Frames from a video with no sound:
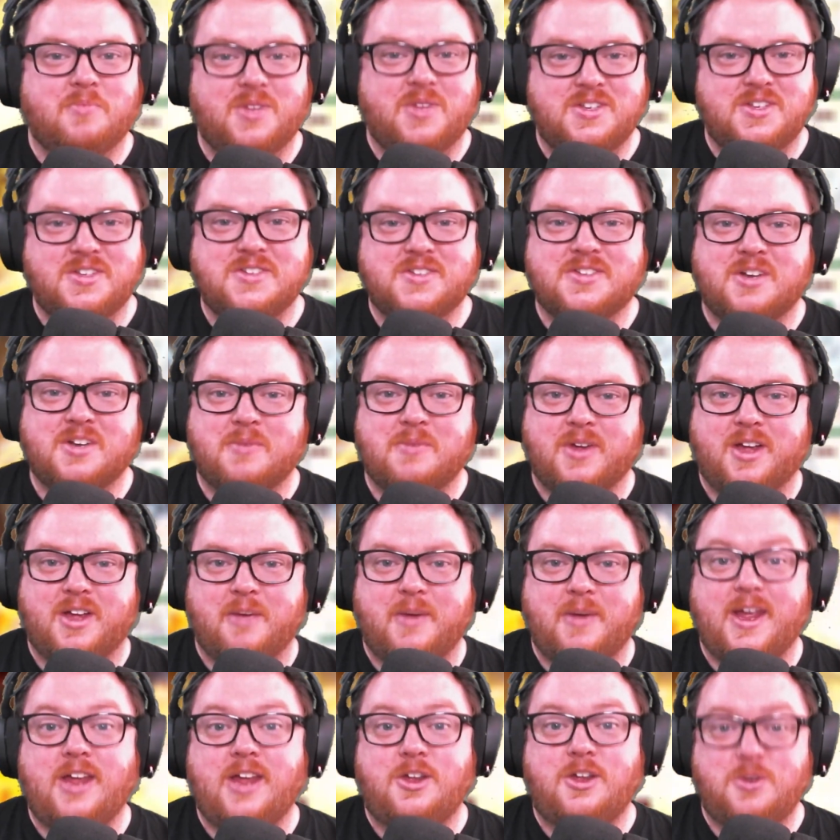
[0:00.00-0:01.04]
consider
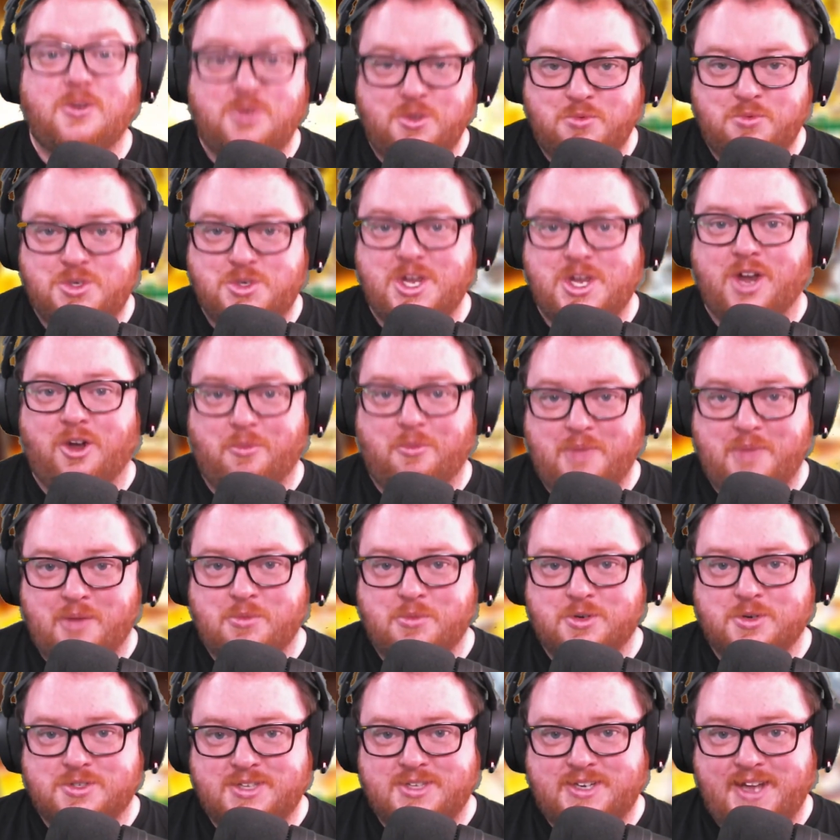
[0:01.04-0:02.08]
becoming a YouTube channel member
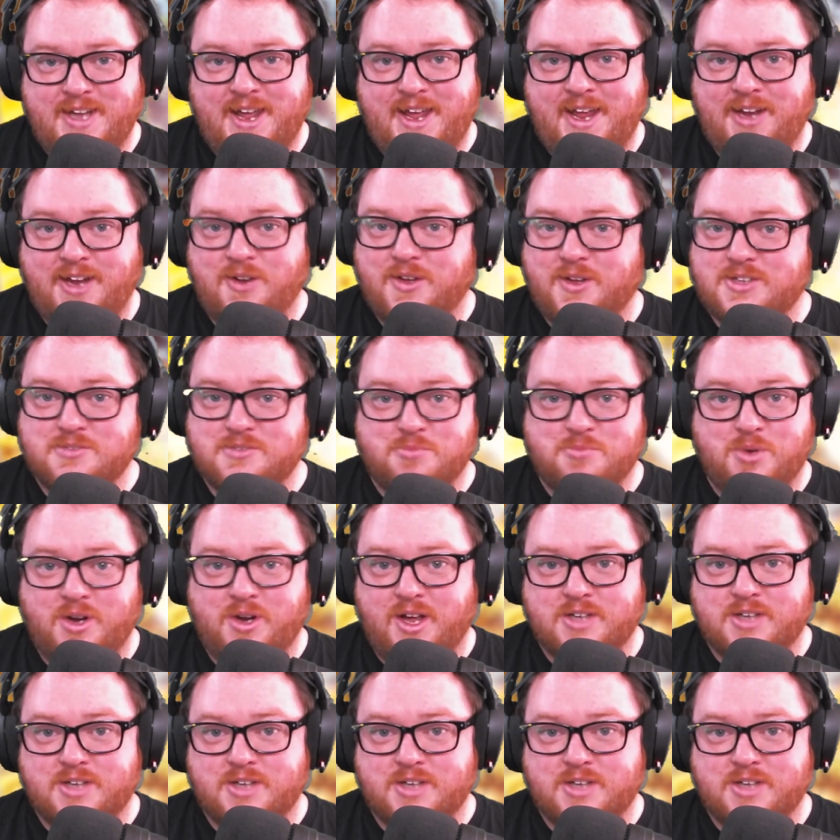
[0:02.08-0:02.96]
today. You get some pretty awesome